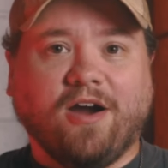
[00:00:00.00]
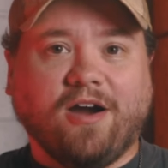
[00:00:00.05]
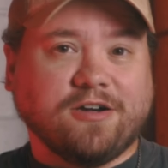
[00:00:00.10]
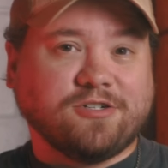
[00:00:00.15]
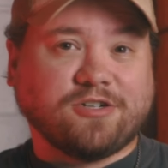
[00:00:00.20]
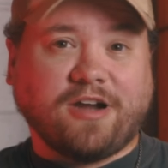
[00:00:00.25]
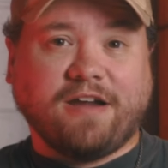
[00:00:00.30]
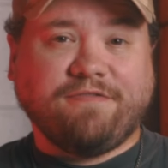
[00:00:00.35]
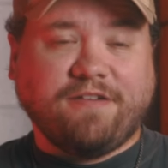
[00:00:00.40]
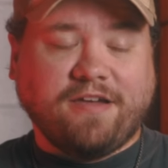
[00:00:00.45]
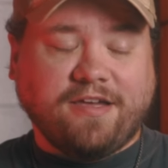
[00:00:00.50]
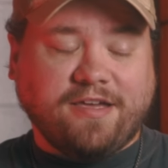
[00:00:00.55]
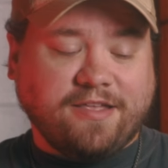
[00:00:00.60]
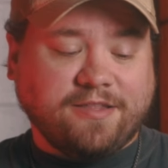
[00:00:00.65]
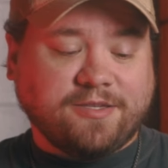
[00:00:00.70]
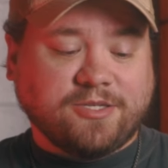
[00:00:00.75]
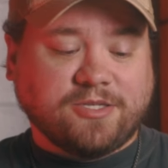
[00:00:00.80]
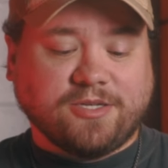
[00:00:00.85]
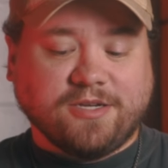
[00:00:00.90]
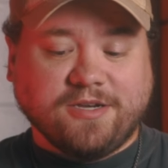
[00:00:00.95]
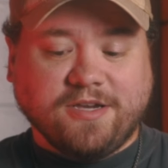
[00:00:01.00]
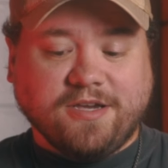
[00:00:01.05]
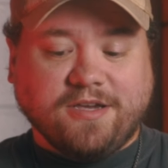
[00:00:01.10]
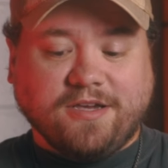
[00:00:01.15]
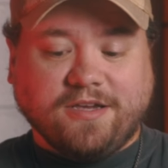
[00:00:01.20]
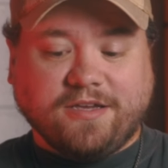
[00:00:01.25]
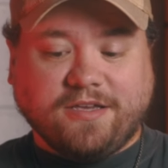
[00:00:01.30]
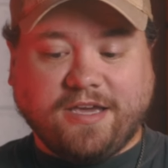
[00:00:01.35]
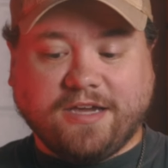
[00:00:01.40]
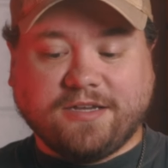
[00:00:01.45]
Our dry-fi kits
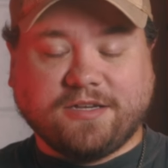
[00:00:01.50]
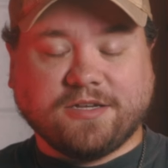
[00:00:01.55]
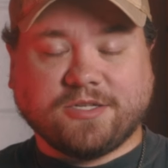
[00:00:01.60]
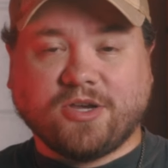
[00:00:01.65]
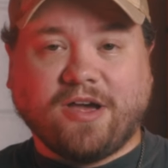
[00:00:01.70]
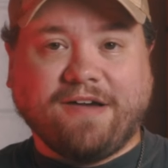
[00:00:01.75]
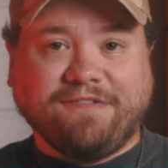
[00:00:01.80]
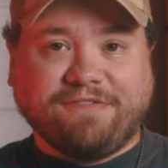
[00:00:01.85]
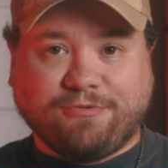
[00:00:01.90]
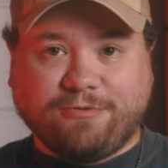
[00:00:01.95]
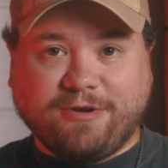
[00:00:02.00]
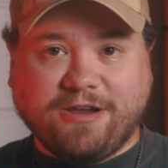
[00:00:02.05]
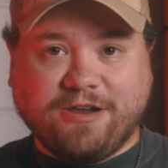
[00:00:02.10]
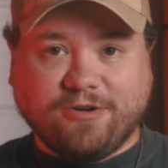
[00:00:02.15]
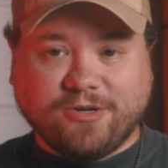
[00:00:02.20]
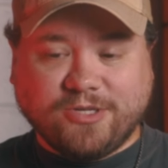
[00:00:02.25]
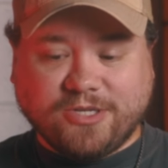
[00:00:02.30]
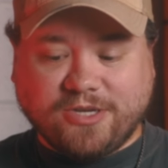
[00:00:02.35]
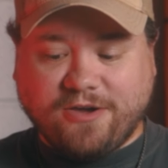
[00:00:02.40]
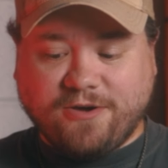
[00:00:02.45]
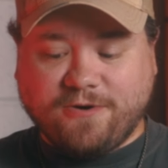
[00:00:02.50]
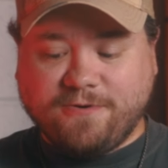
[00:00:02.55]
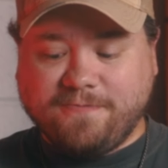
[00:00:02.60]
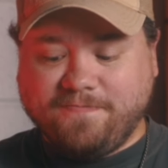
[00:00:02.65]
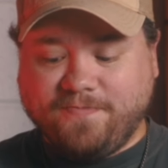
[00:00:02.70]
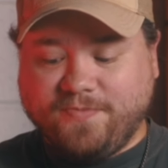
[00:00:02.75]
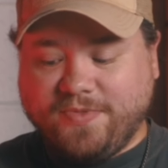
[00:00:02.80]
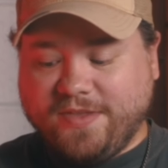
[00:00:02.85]
kicked us off 3 years ago.